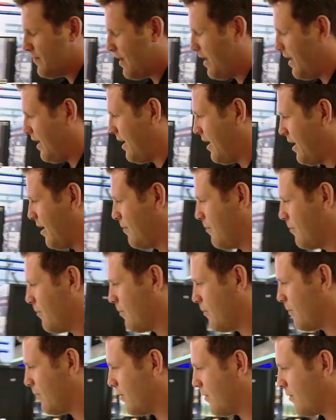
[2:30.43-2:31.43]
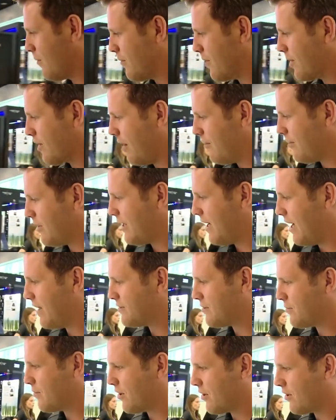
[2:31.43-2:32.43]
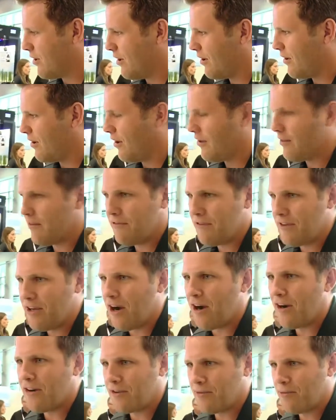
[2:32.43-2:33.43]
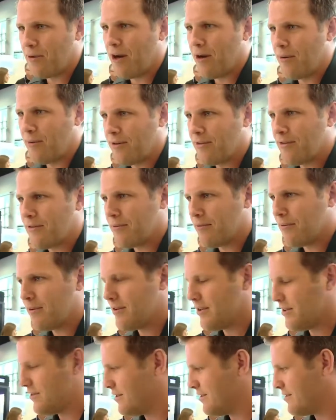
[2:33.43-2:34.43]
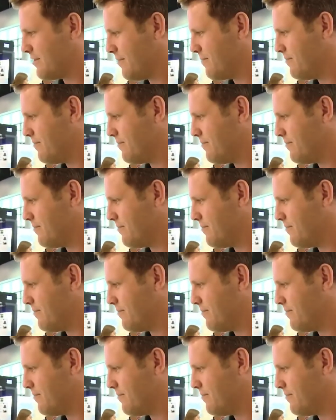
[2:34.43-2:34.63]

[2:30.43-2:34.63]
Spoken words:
We're commonly asked to work on the VR as well with this system.